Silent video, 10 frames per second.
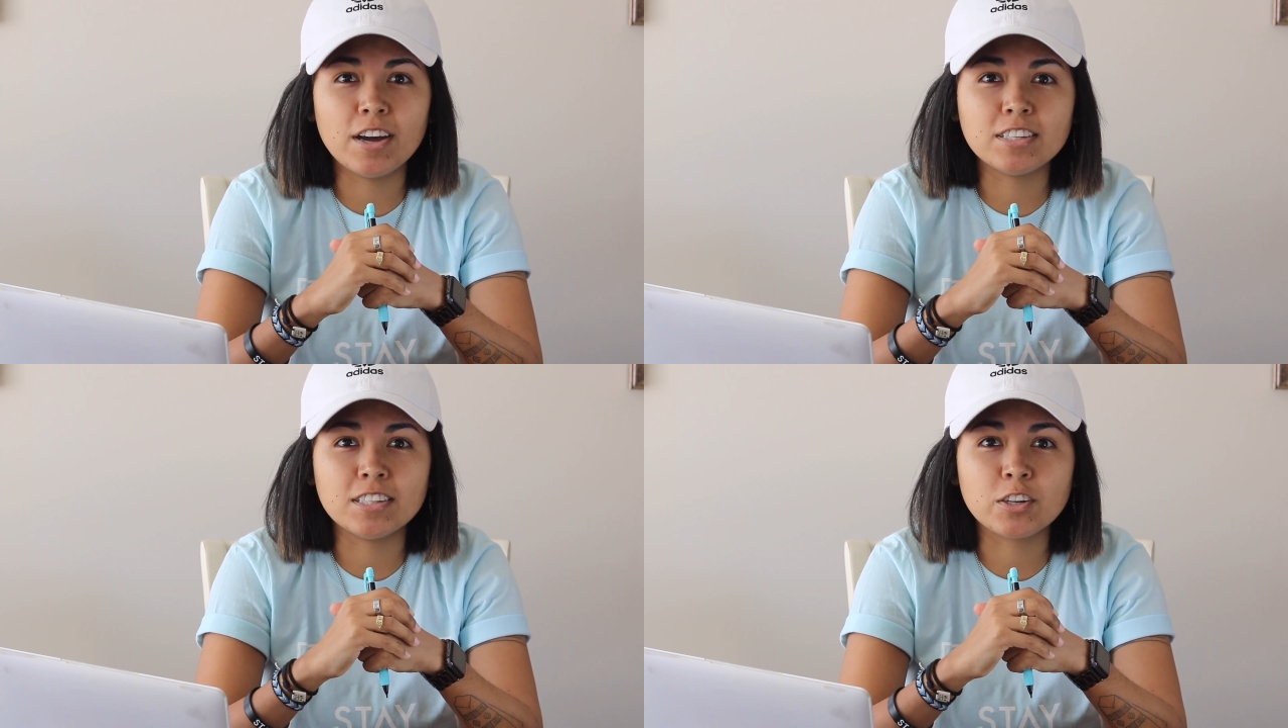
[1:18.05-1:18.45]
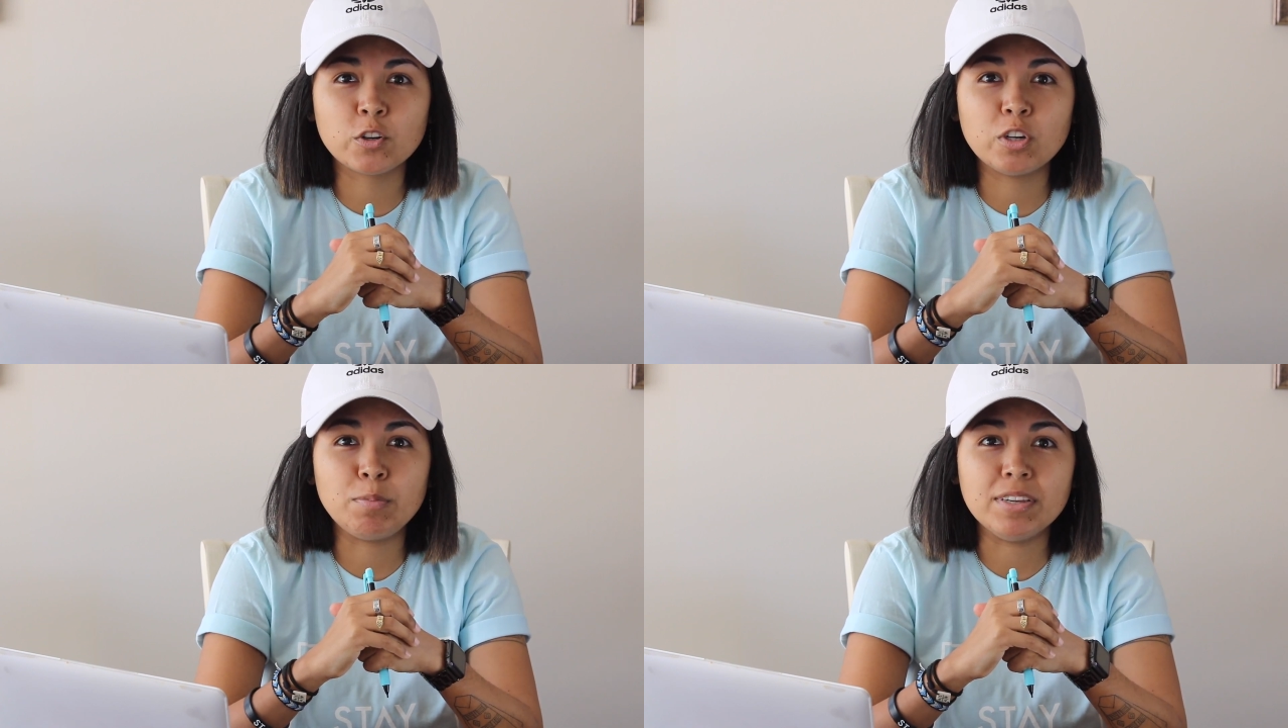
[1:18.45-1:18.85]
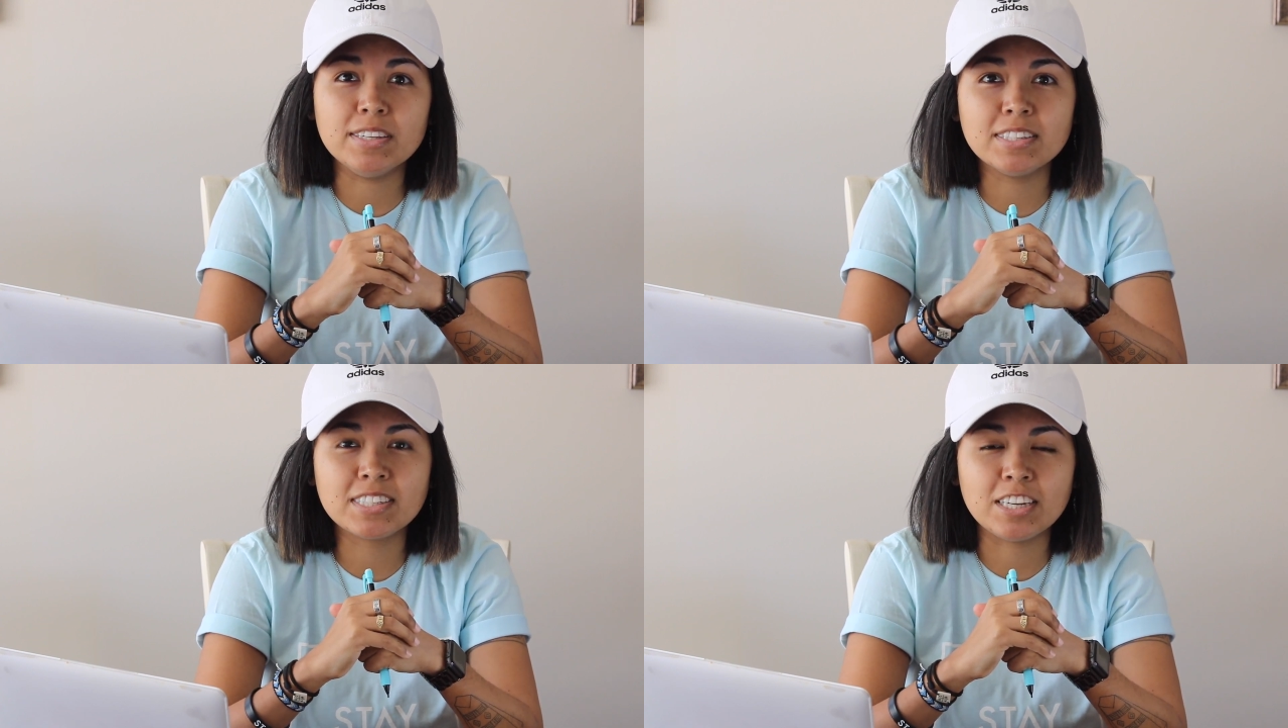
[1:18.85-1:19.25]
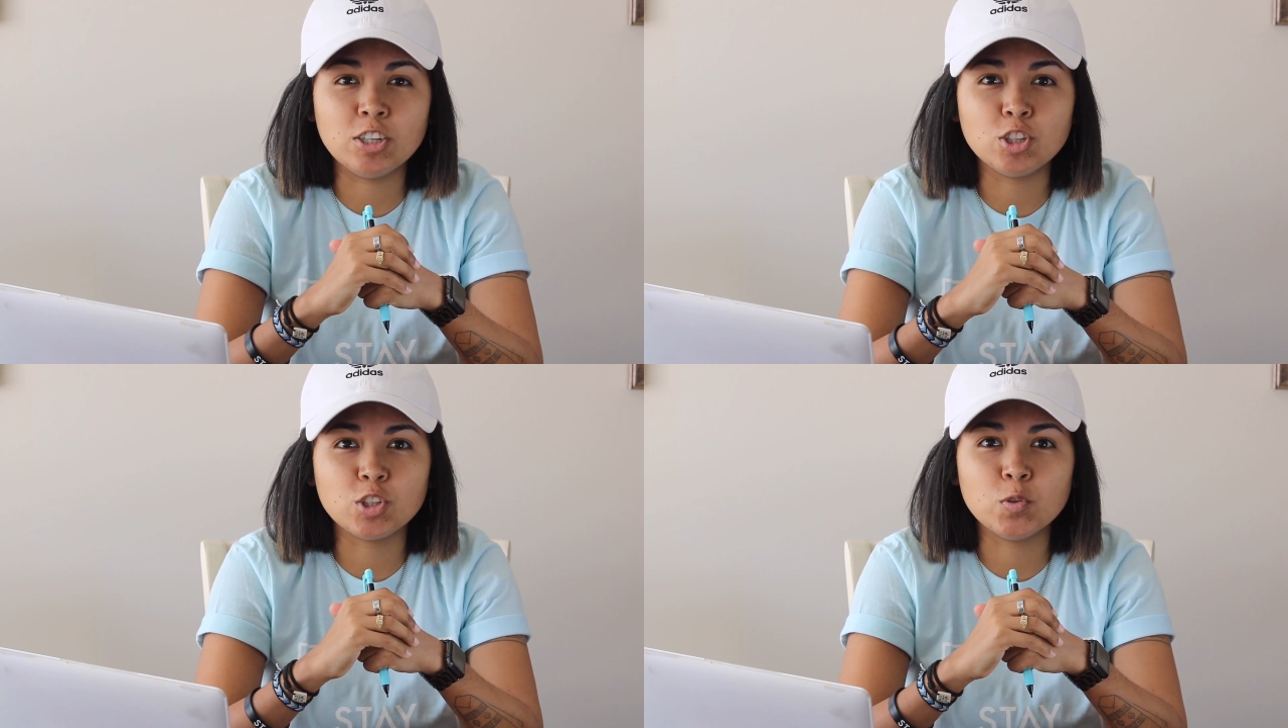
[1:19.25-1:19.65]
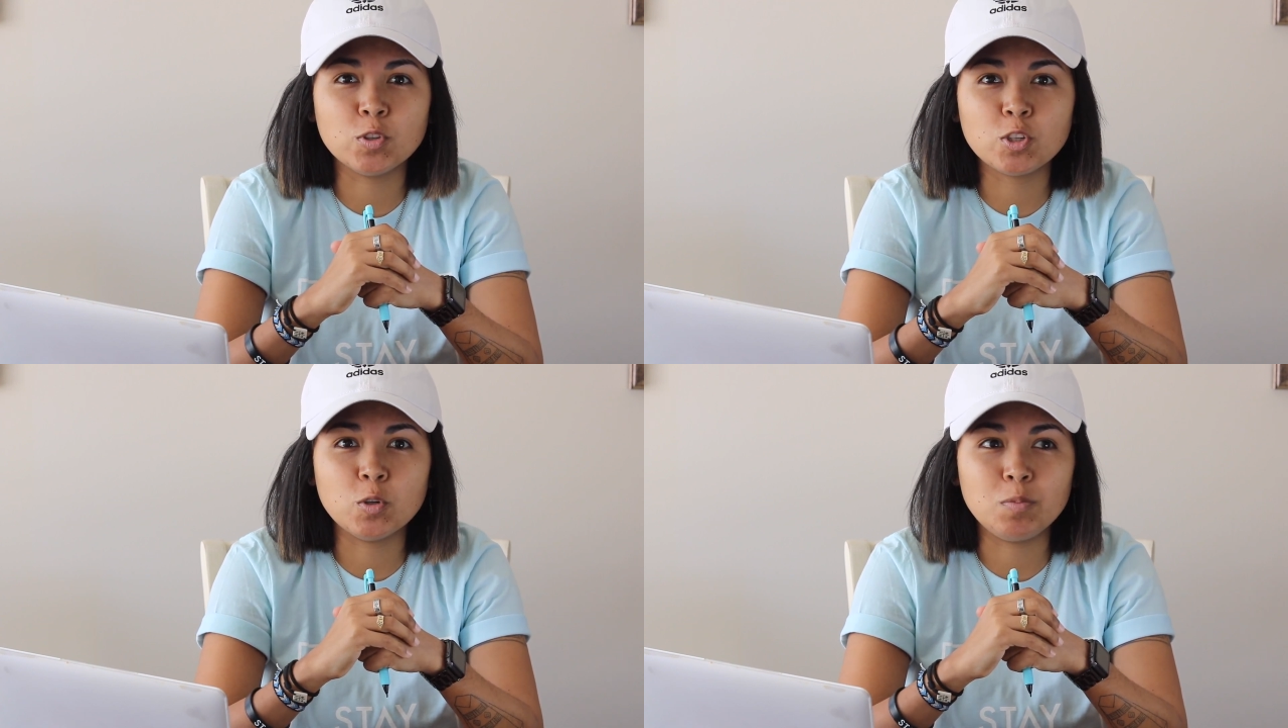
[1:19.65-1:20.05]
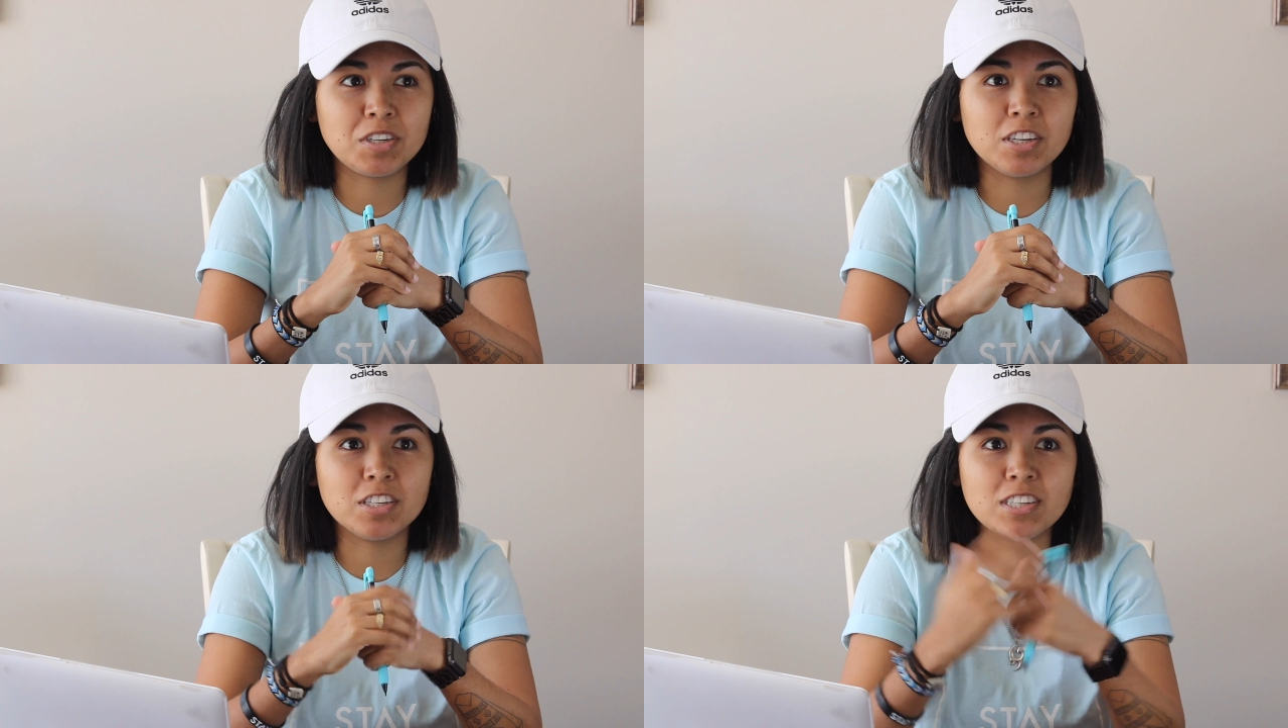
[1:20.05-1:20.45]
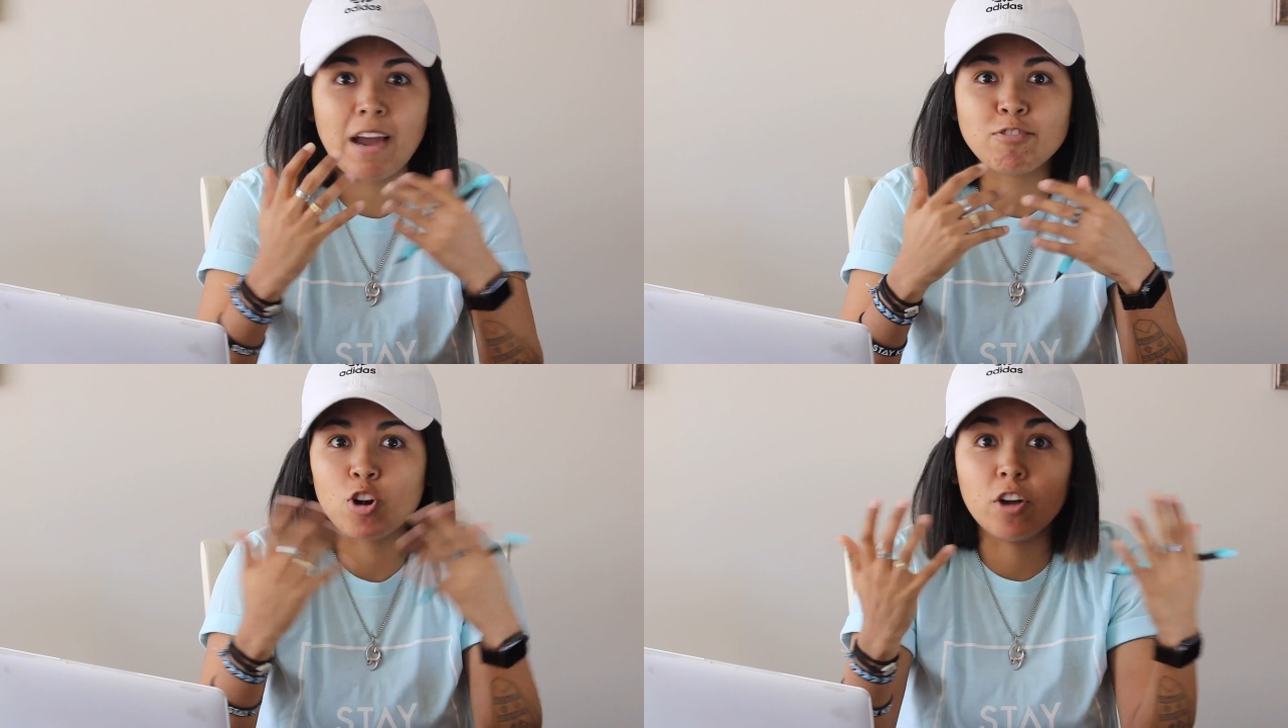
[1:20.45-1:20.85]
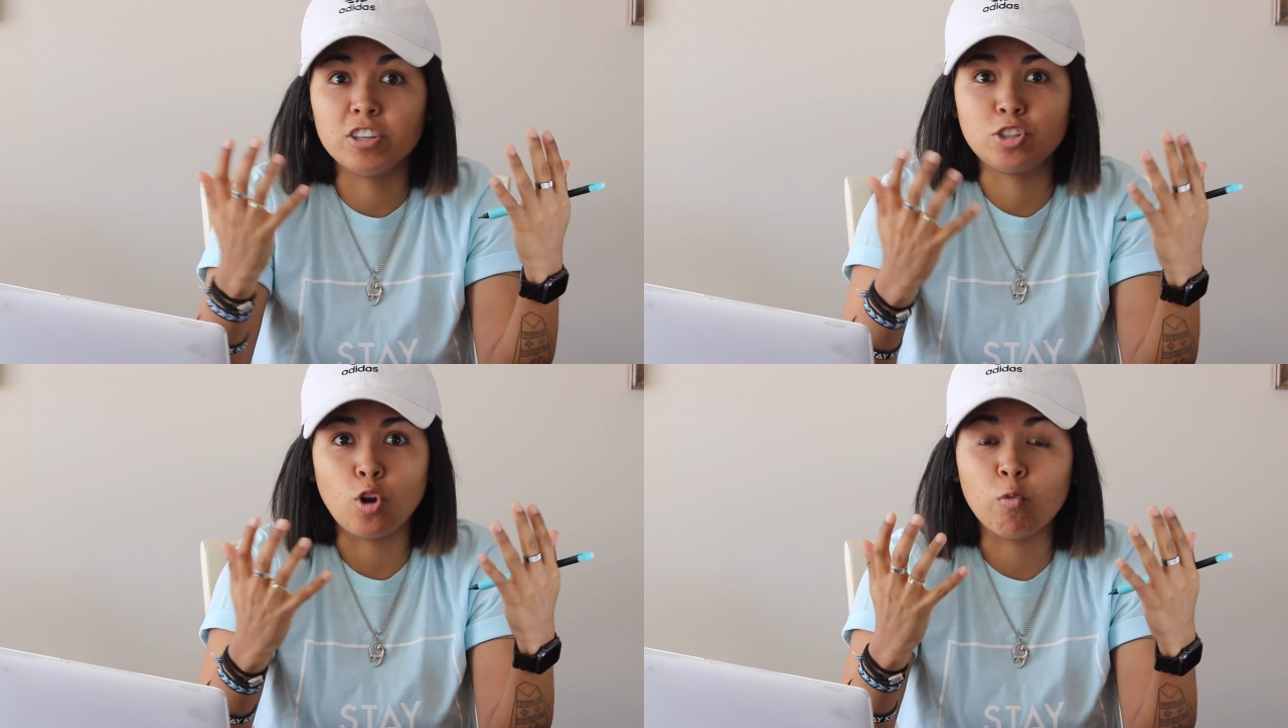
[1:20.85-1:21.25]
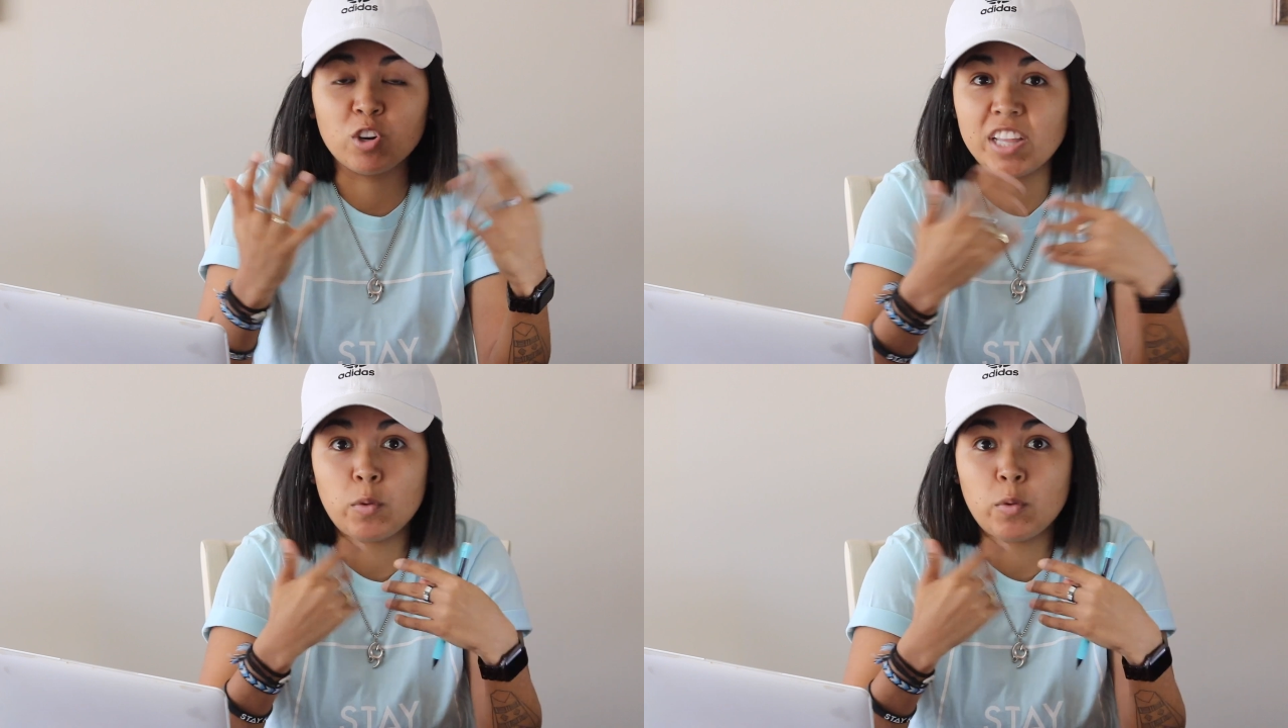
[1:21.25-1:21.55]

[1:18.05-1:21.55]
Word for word: to the Caribbeans in June too, because after all this is over,